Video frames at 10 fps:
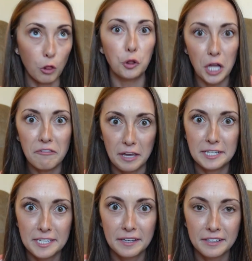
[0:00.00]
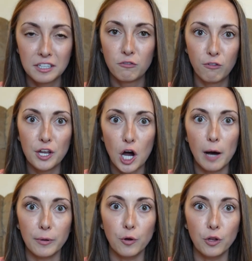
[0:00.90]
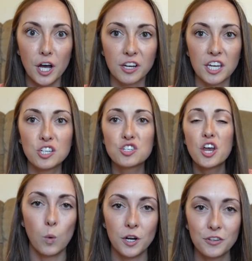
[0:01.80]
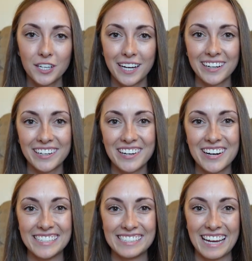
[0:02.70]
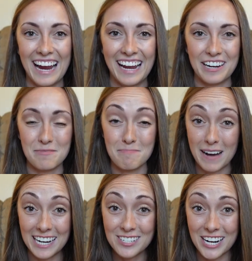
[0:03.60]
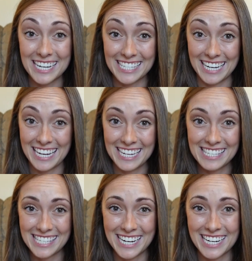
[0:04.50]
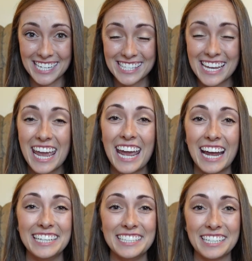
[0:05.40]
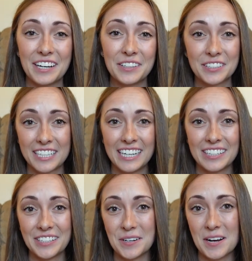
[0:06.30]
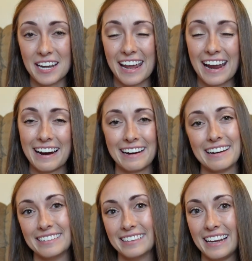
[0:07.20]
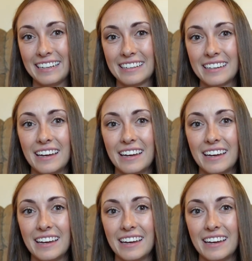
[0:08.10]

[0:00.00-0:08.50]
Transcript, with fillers: love it. Phenomenal luggage. One of the carry-ons had my dress and his tux, and then the other carry-on had like,